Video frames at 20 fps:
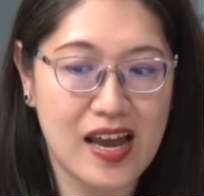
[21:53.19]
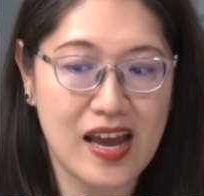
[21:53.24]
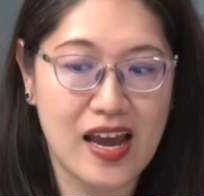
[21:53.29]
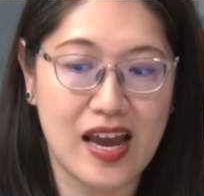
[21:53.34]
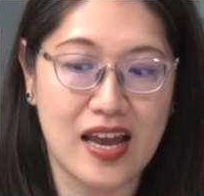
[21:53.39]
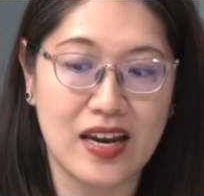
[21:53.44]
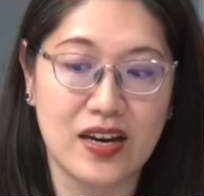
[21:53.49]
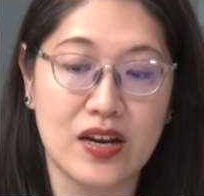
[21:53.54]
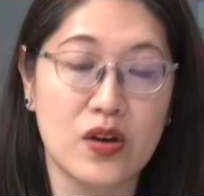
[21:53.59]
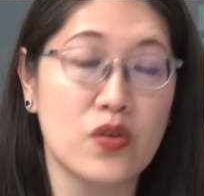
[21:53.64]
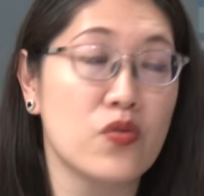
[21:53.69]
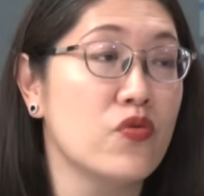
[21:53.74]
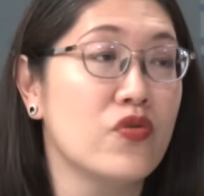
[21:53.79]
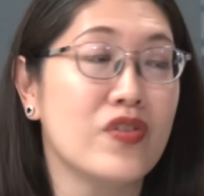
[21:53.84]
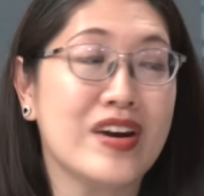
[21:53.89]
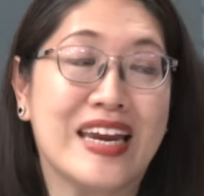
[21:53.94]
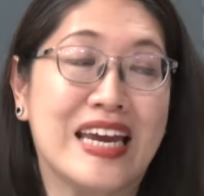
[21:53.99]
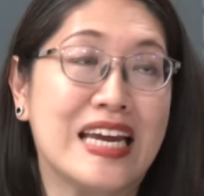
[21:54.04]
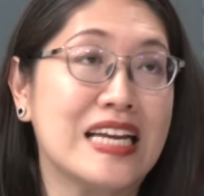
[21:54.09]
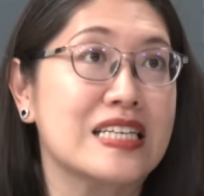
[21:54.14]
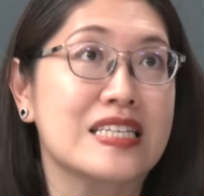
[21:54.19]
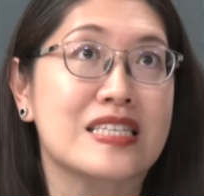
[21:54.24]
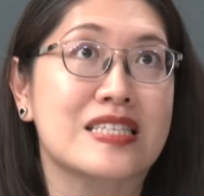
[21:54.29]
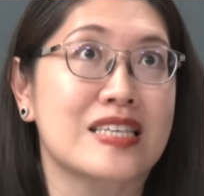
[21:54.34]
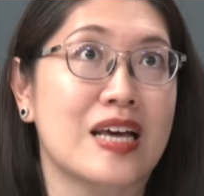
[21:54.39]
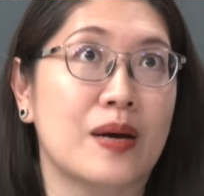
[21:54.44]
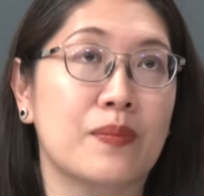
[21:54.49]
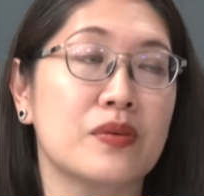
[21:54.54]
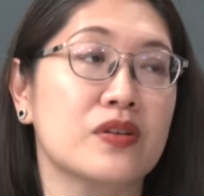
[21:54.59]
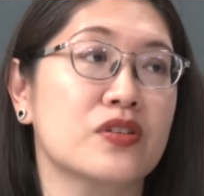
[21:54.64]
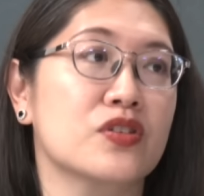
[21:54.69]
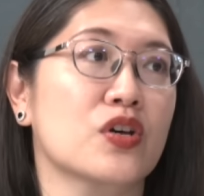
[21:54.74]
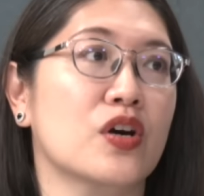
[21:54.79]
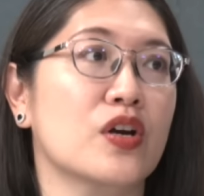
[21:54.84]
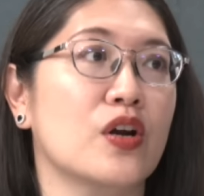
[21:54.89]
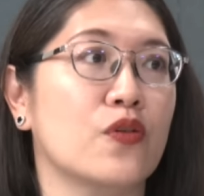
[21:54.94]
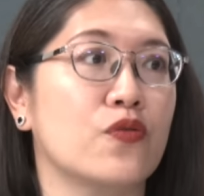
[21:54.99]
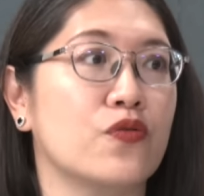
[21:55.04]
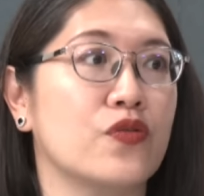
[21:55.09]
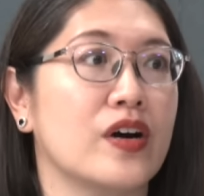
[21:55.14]
and need some
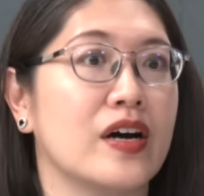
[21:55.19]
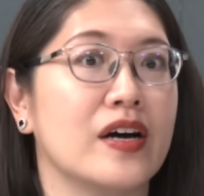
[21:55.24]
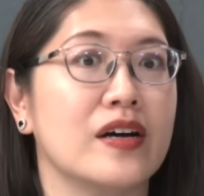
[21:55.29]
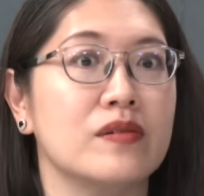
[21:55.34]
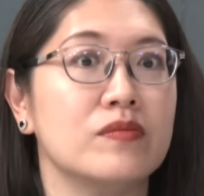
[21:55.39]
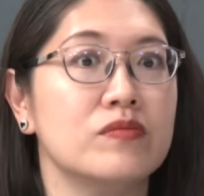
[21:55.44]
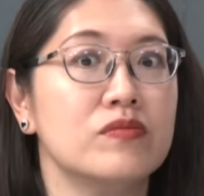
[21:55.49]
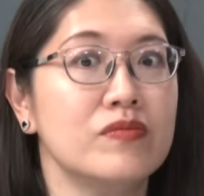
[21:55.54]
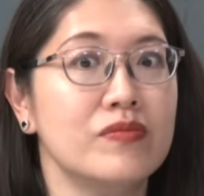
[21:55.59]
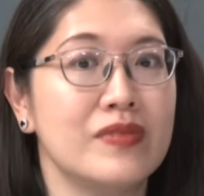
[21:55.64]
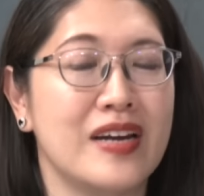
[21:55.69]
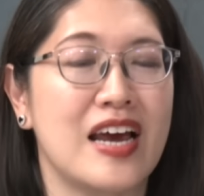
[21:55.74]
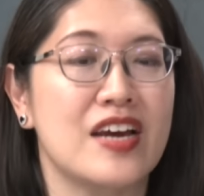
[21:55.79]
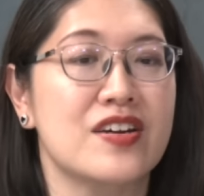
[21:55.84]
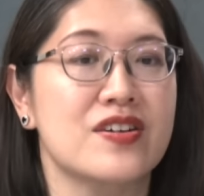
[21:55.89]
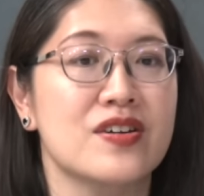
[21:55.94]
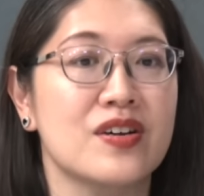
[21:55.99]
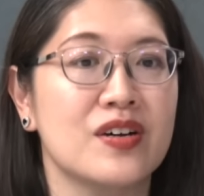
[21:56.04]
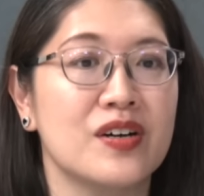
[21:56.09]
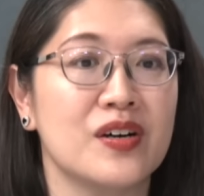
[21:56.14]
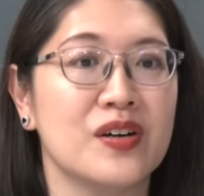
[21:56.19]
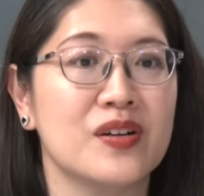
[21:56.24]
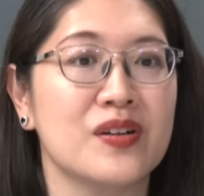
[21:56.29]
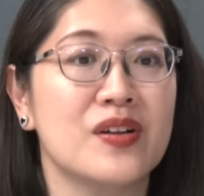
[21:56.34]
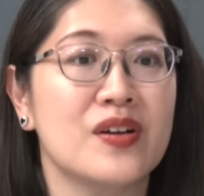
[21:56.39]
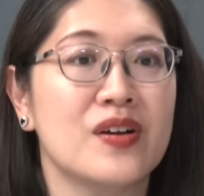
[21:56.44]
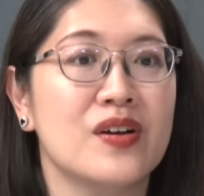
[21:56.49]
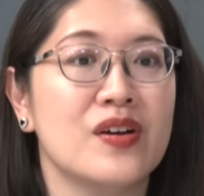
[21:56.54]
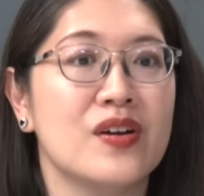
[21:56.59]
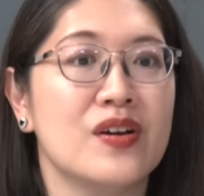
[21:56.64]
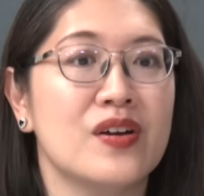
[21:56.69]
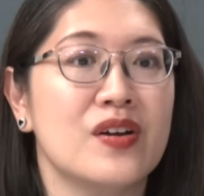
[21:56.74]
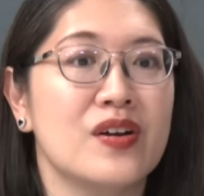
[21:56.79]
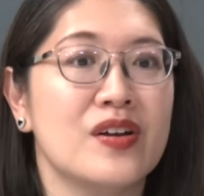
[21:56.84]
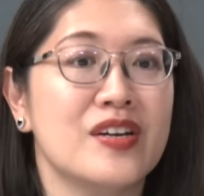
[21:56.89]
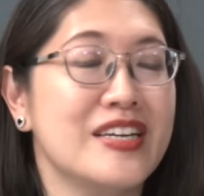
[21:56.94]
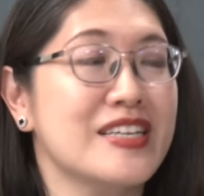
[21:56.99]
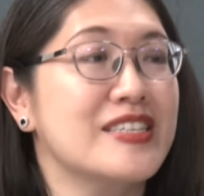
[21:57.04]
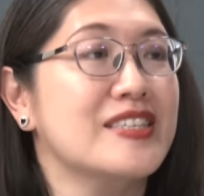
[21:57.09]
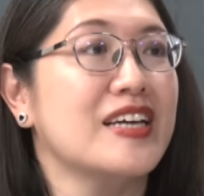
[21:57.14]
sort of national
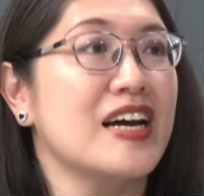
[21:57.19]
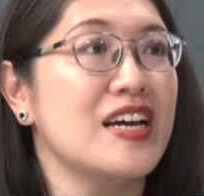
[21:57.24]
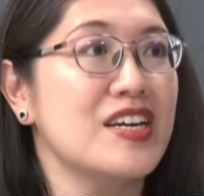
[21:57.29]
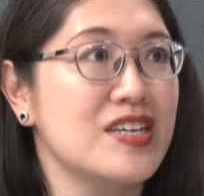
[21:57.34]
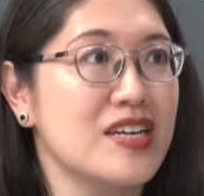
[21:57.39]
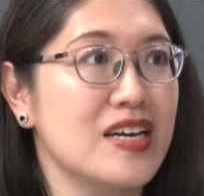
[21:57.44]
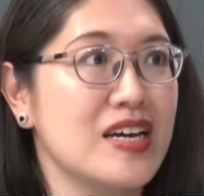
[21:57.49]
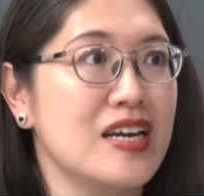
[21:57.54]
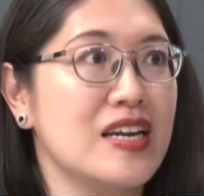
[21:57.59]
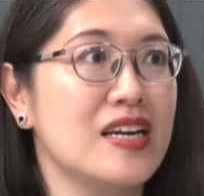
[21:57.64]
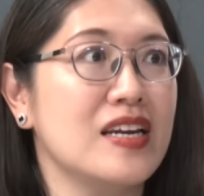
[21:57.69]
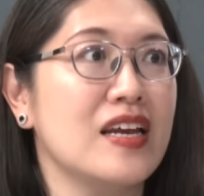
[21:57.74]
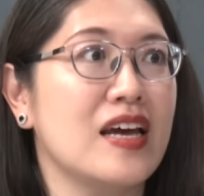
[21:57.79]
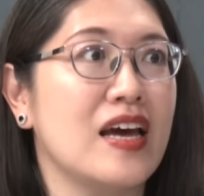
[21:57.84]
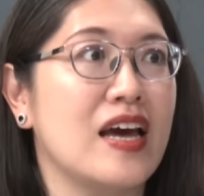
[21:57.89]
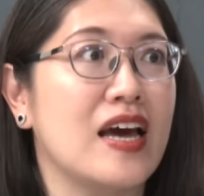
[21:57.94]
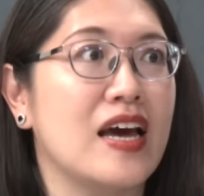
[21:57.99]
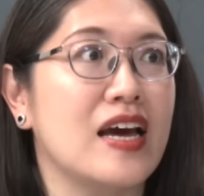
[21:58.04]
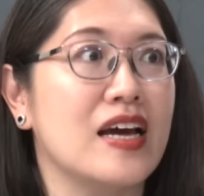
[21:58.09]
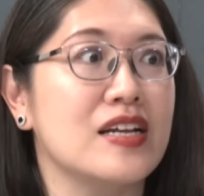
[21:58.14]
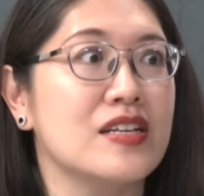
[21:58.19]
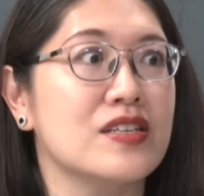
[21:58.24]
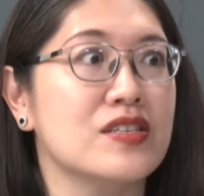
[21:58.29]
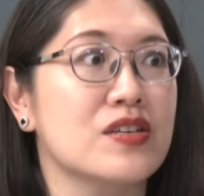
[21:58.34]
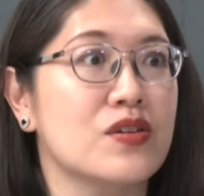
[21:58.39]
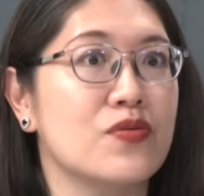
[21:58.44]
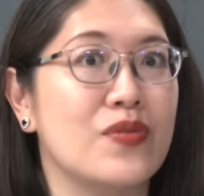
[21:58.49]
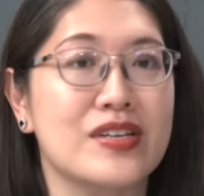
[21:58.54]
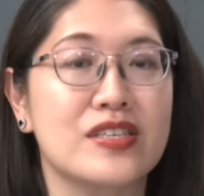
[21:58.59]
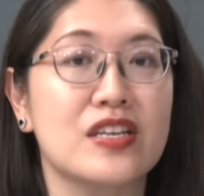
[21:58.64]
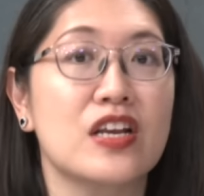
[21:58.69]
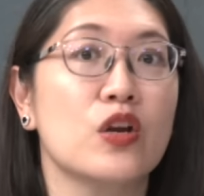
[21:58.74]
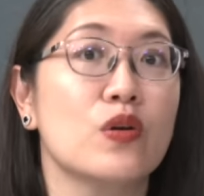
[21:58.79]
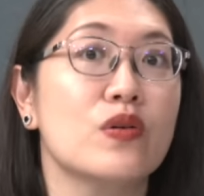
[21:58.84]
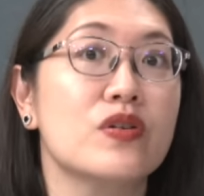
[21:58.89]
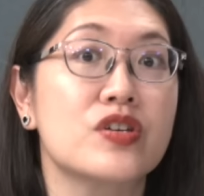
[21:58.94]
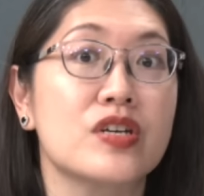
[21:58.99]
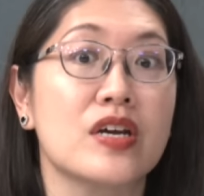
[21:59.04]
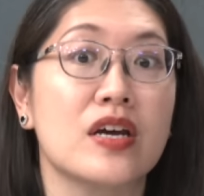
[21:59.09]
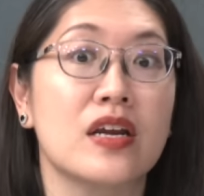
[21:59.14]
discussion and
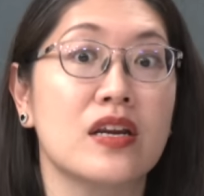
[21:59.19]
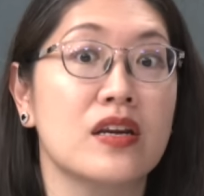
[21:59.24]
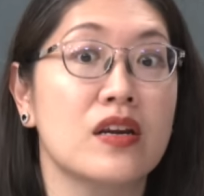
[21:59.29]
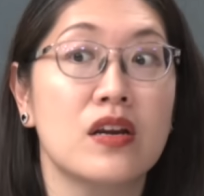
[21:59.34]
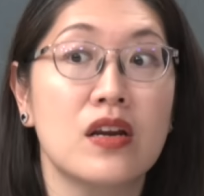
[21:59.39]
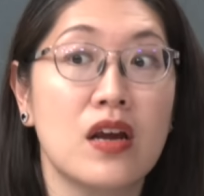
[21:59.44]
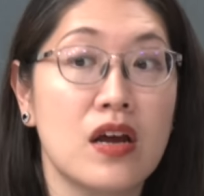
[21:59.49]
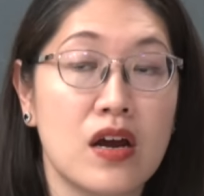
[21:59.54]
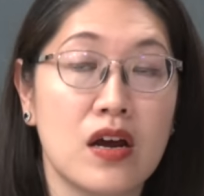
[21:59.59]
resolution,